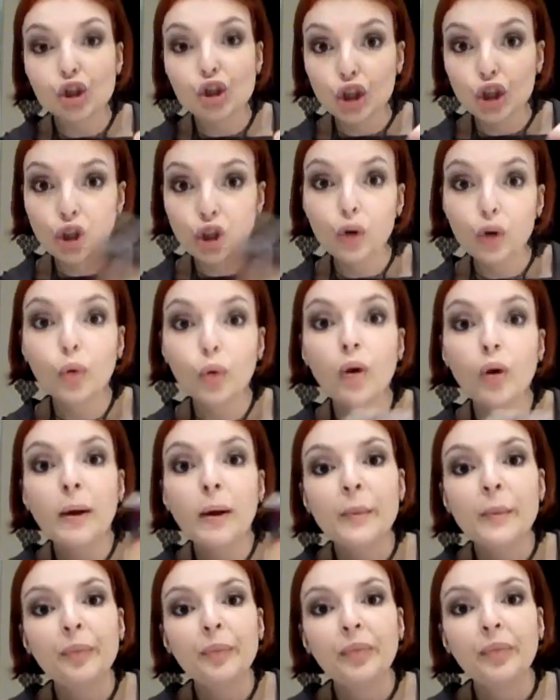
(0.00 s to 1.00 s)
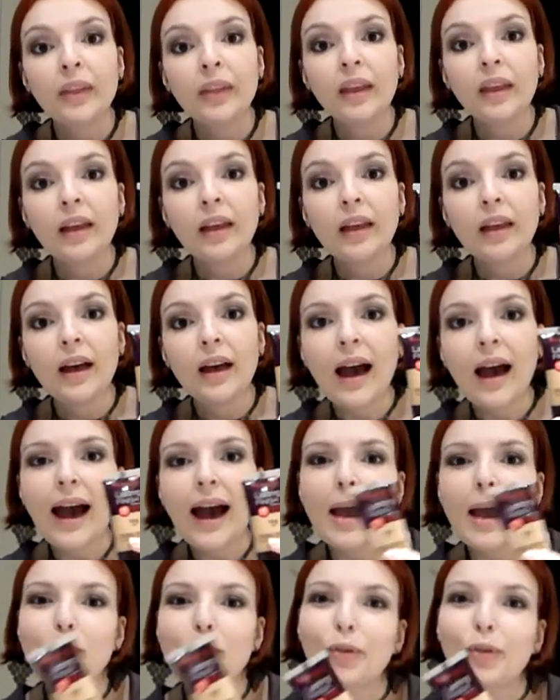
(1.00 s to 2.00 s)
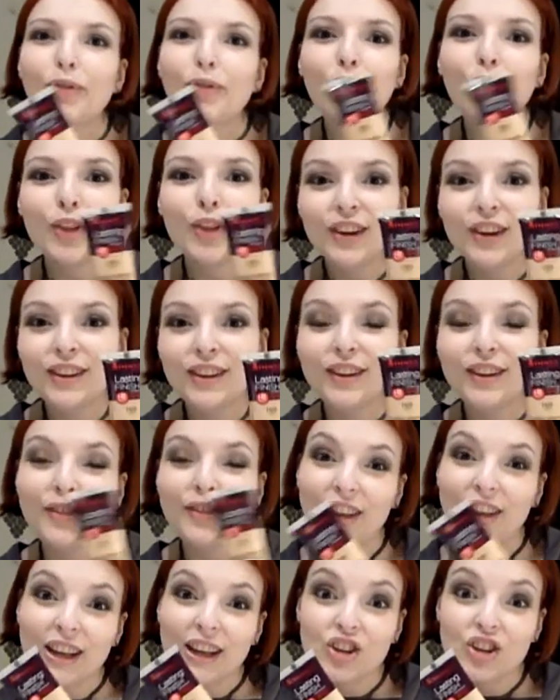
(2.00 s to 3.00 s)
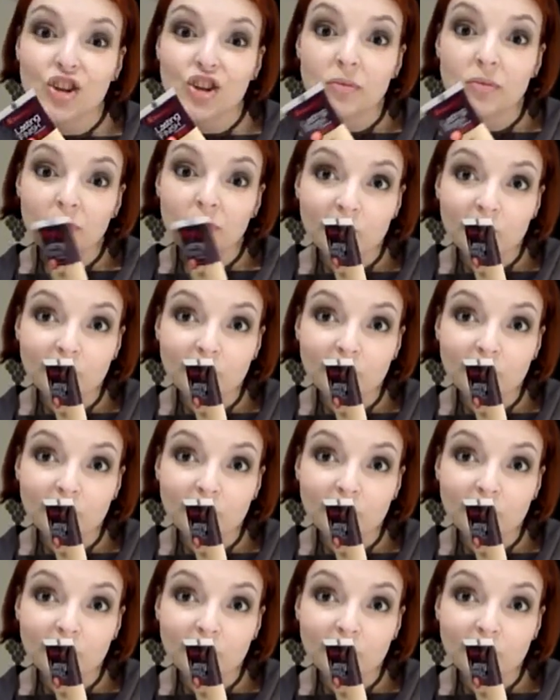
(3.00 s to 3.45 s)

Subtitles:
Two, I prefer the finish.